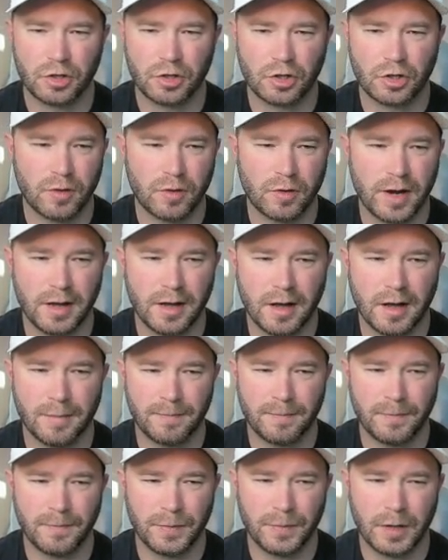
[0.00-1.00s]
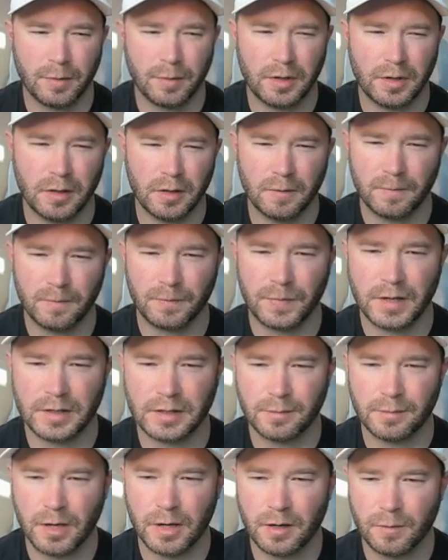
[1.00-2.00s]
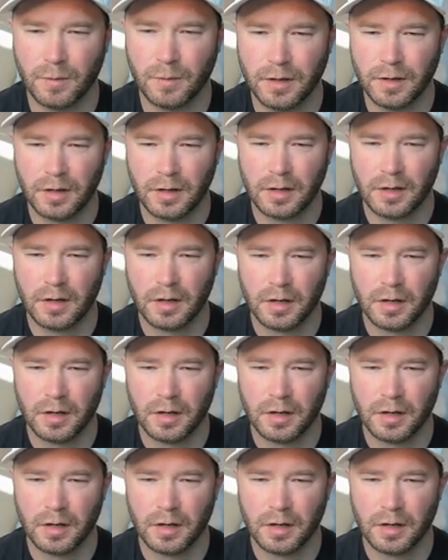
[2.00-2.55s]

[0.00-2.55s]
straight up. There we go. That's a better one.